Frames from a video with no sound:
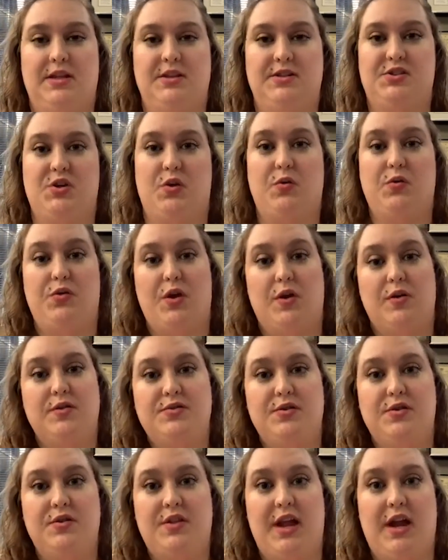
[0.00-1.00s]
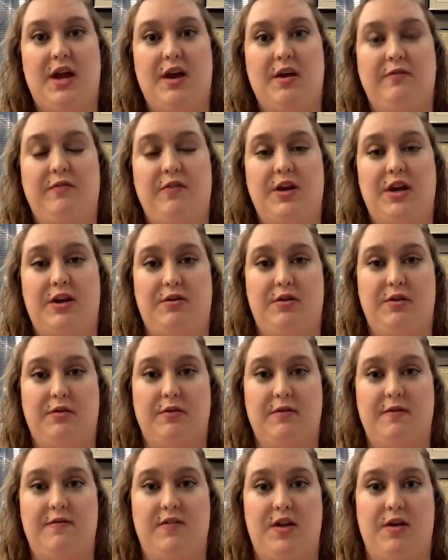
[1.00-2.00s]
So those are there for you to
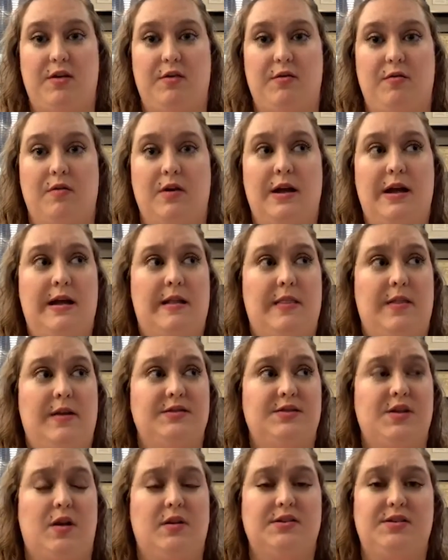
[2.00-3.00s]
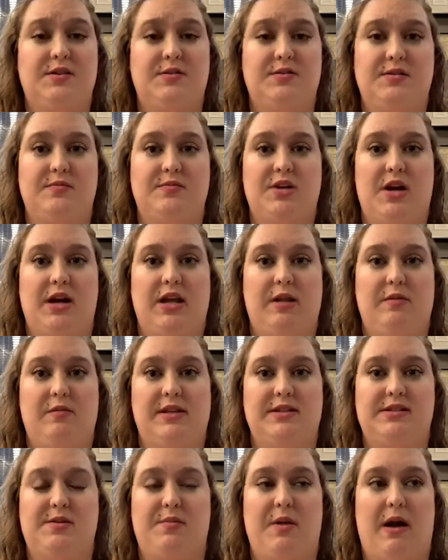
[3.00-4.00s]
review. There's also some
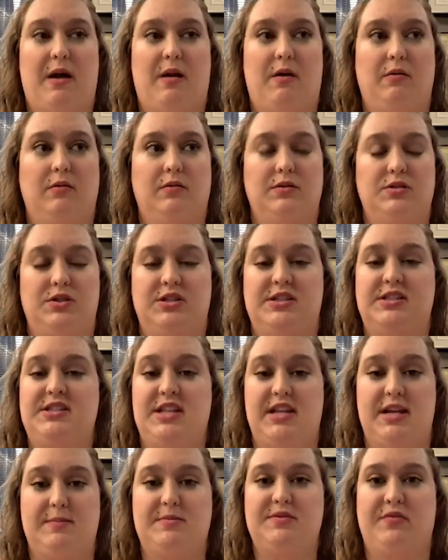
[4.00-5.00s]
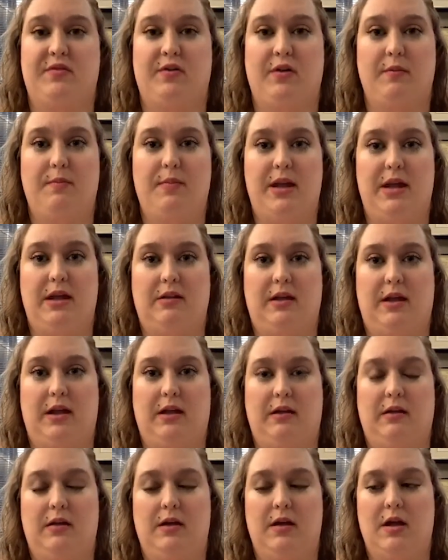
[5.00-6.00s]
documents about just tips for
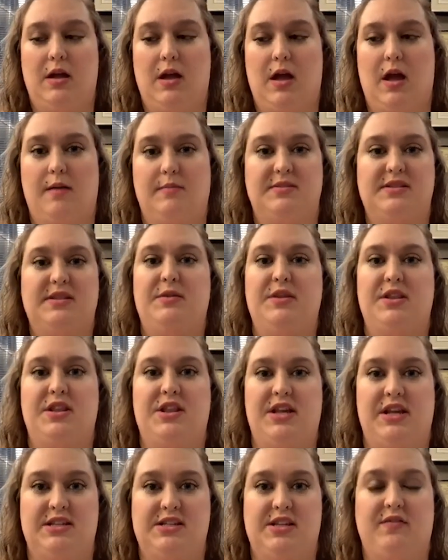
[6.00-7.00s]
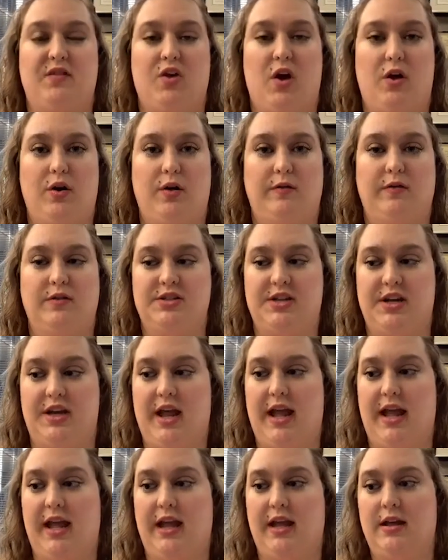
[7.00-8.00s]
appealing some of the things I've gone over
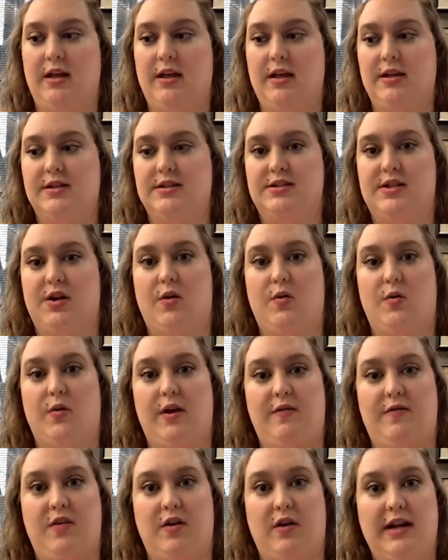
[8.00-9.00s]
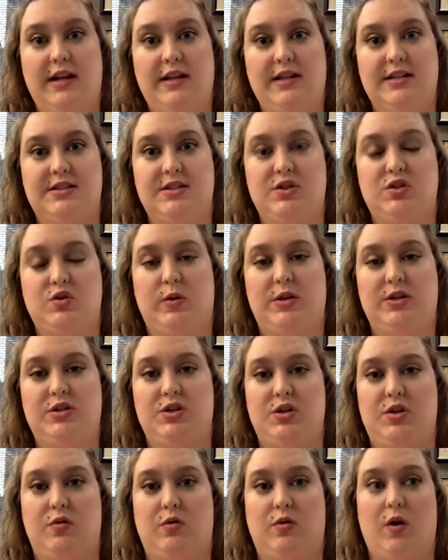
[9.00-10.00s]
today. So if you're in this
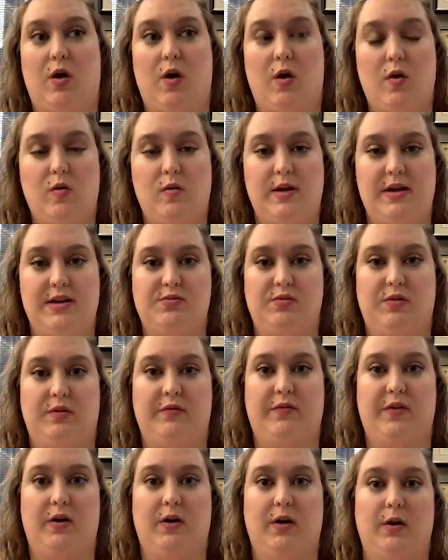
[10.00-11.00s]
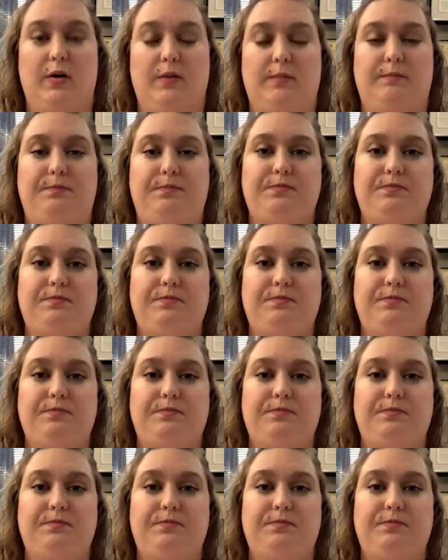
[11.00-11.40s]
situation, you can always refer